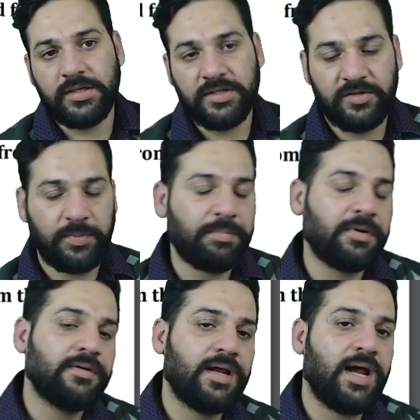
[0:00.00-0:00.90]
this
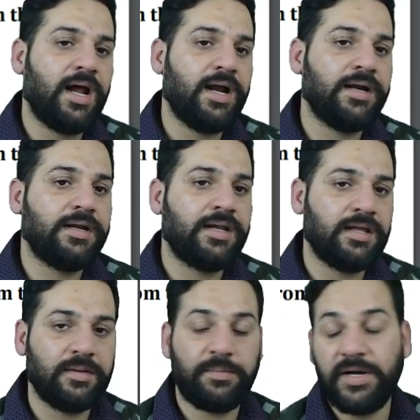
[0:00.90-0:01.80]
paper,
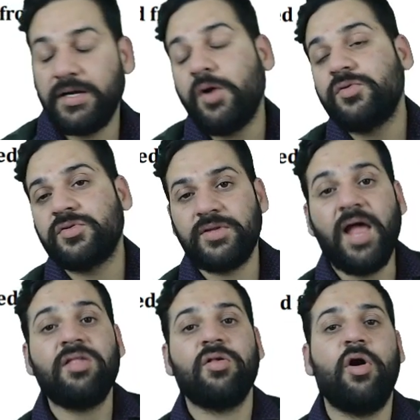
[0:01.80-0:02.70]
take the printout. So
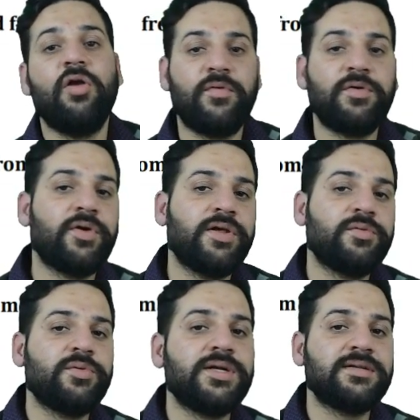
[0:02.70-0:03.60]
that's all for today,
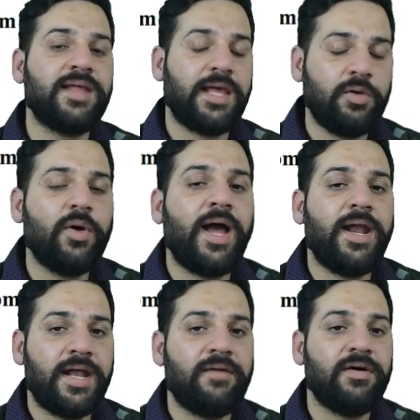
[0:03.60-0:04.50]
students. Thank you
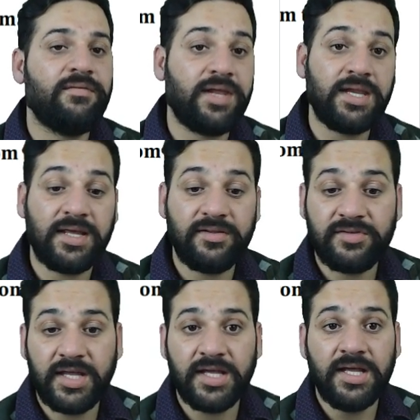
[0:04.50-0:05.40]
and have a very nice
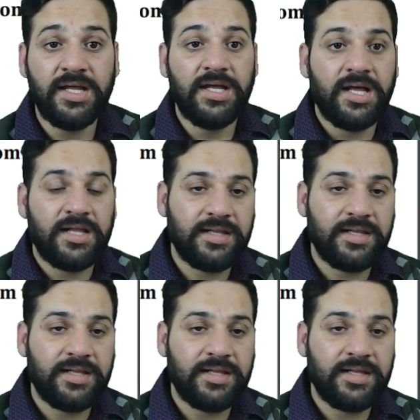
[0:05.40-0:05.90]
day. The